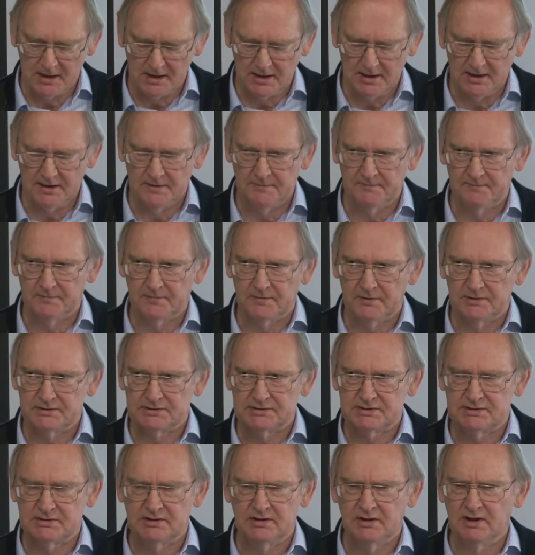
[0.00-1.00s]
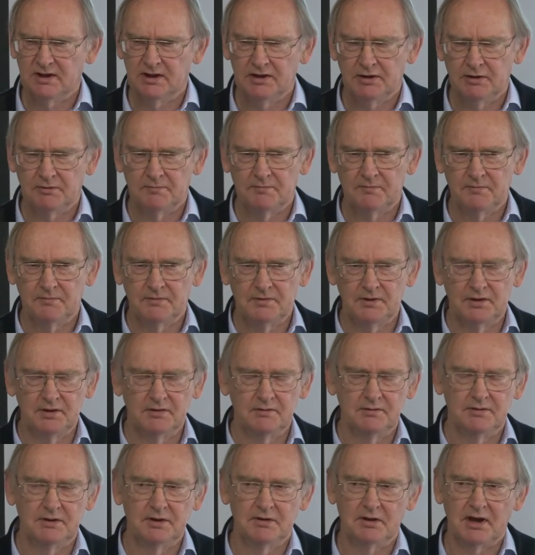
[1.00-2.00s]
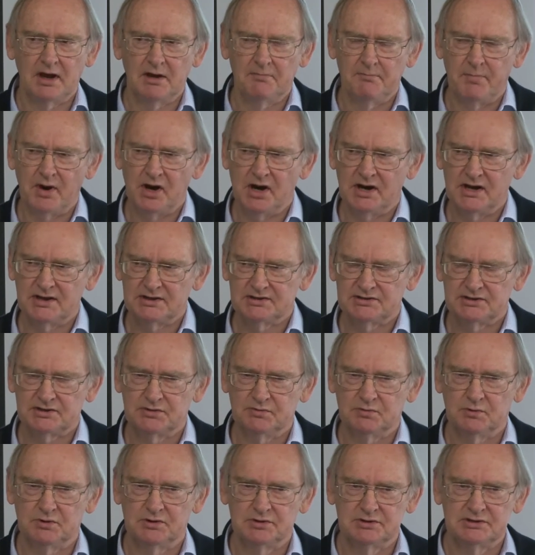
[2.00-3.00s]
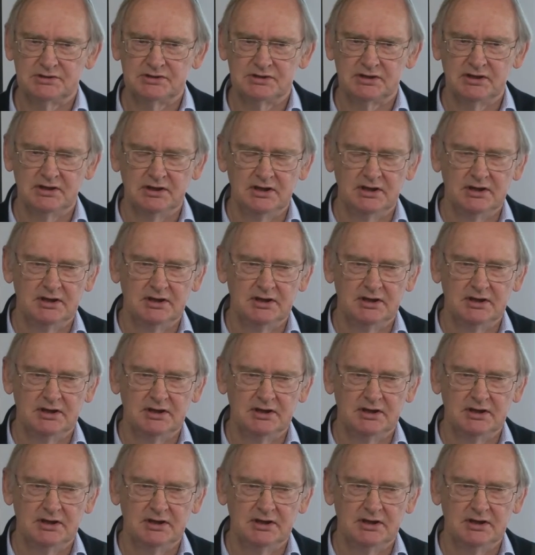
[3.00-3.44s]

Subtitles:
There's a bias towards